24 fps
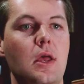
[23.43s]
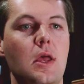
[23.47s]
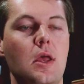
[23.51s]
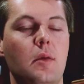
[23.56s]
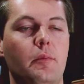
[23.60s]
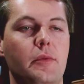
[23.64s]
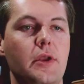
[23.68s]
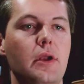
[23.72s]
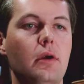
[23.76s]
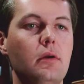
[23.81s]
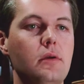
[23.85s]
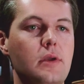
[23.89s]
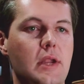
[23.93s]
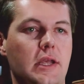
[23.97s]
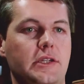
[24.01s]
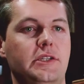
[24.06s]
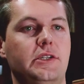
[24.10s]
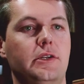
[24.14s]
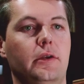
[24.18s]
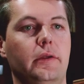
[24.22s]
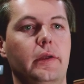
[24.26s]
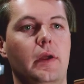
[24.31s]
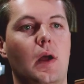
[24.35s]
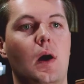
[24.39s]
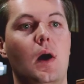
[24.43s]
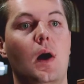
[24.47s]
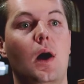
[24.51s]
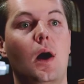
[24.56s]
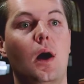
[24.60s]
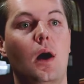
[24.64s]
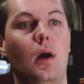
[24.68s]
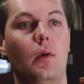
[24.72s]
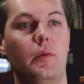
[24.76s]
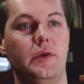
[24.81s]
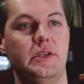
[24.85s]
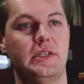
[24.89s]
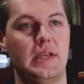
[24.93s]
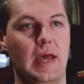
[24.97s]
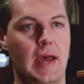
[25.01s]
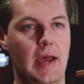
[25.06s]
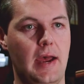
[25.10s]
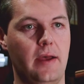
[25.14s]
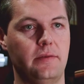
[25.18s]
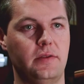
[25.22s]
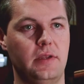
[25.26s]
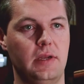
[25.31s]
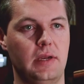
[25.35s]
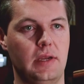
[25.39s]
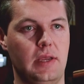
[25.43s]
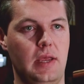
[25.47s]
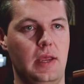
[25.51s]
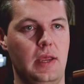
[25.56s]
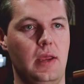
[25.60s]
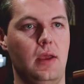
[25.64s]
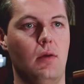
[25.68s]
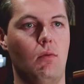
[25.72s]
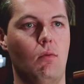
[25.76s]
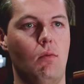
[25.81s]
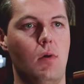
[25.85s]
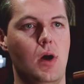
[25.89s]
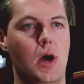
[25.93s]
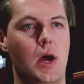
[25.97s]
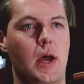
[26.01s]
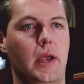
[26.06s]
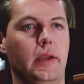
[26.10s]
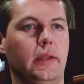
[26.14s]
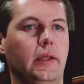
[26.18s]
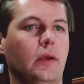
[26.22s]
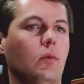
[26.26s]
But you don't necessarily always have to decant wine.